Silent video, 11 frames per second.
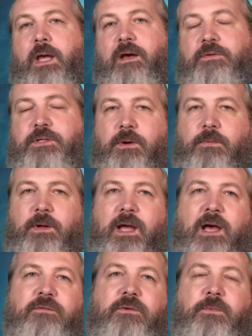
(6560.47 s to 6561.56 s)
is what we
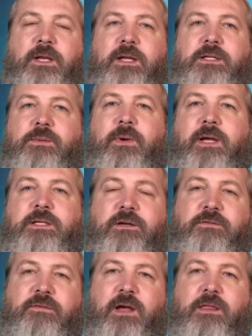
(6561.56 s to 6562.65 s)
have, and we need to base our
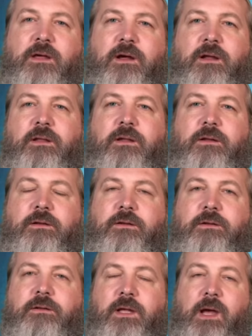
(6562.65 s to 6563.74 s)
faith on
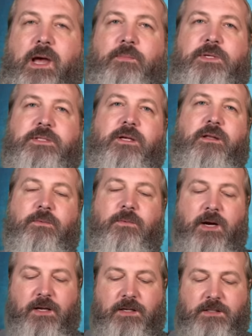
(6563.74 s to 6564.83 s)
the apostolic
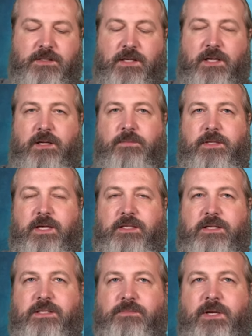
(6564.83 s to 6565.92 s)
writings, but that
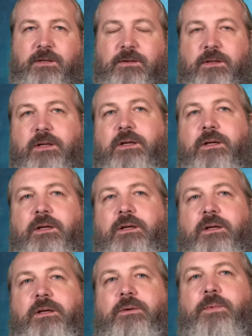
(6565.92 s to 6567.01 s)
doesn't mean
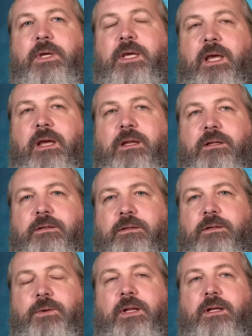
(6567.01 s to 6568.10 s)
we can't
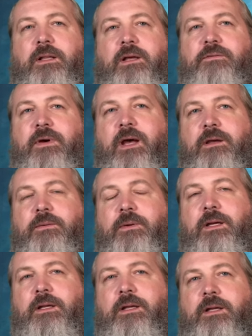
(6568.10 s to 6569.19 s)
critically
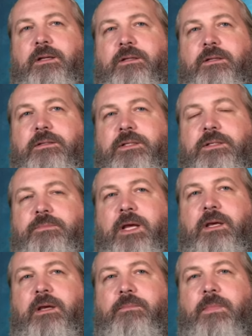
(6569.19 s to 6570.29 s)
evaluate and make
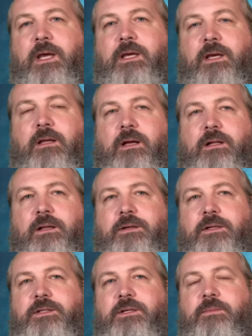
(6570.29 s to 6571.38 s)
a clear
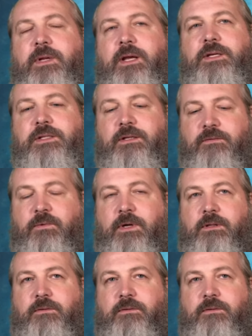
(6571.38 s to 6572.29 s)
determination of what